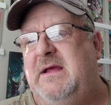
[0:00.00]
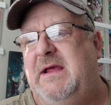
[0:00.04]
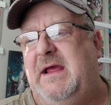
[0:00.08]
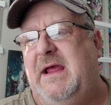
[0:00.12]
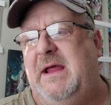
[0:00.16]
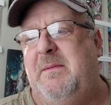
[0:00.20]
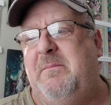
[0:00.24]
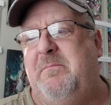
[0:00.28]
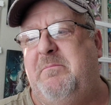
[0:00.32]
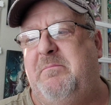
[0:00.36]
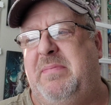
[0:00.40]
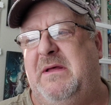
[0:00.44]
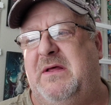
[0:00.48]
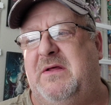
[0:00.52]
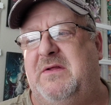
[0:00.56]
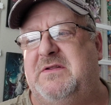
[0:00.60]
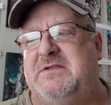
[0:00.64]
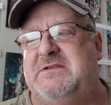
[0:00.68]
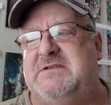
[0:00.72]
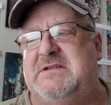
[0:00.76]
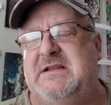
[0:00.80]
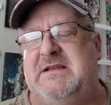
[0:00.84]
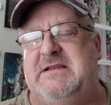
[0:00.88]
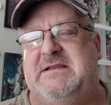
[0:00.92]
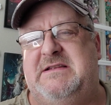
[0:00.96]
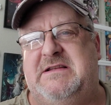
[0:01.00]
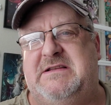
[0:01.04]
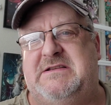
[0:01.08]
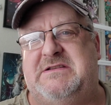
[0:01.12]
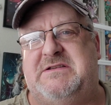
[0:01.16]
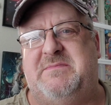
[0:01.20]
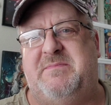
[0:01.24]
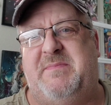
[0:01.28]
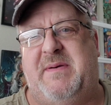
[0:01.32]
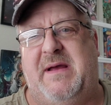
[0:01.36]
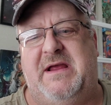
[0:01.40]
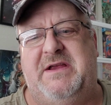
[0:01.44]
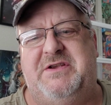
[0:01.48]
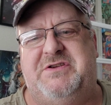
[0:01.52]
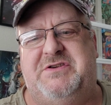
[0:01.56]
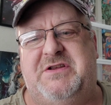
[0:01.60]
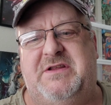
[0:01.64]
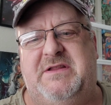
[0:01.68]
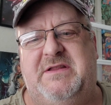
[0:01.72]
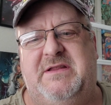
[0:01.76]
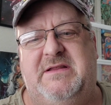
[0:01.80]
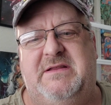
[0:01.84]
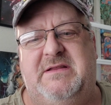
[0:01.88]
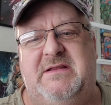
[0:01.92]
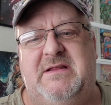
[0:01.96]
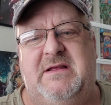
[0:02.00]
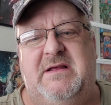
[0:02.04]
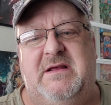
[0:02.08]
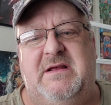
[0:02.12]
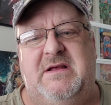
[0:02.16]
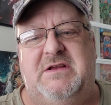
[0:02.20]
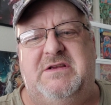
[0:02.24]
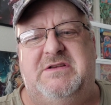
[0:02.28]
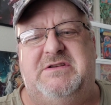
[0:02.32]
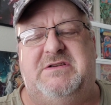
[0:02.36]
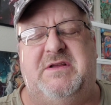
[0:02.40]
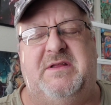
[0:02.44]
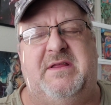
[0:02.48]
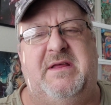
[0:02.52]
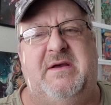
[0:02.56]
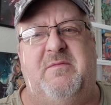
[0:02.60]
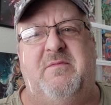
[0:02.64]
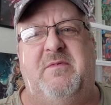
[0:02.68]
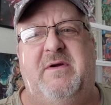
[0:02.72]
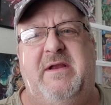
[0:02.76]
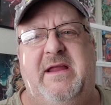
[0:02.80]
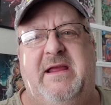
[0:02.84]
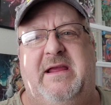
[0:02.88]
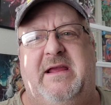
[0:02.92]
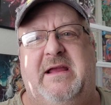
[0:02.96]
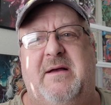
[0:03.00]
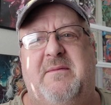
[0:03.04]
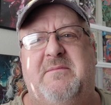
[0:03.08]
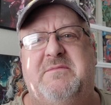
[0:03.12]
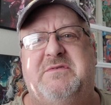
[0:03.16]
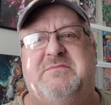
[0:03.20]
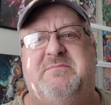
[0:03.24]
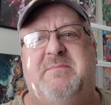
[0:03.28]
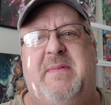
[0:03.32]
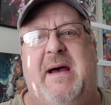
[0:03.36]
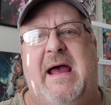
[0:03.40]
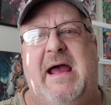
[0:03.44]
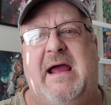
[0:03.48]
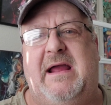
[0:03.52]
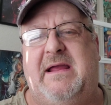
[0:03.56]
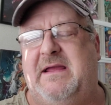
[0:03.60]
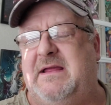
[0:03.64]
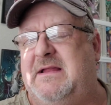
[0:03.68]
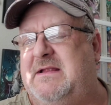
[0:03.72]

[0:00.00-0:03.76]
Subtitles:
and builds anticipation so that when he comes back,